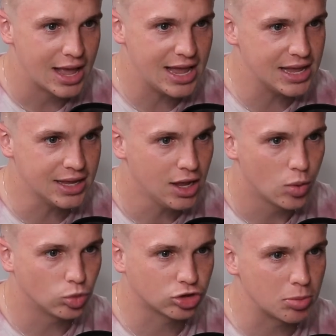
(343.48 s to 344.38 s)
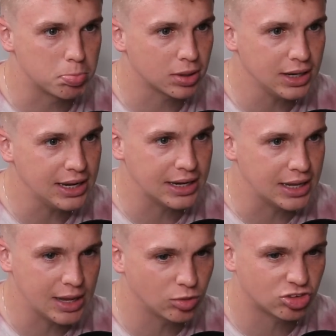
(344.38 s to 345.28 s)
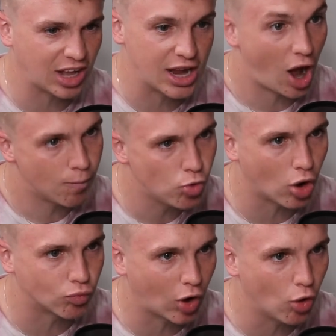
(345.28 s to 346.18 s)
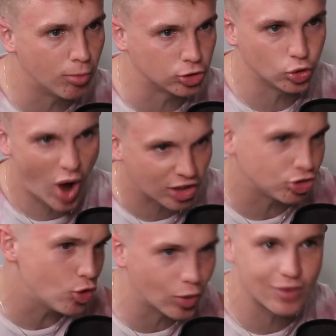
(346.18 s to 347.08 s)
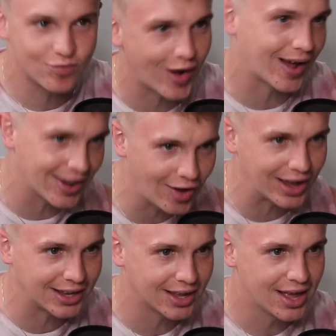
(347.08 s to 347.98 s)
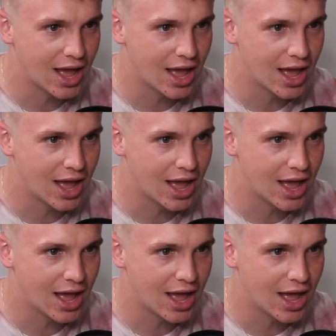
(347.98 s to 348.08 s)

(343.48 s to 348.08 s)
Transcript: He would say, I'm not a role model. I do what the fuck I like.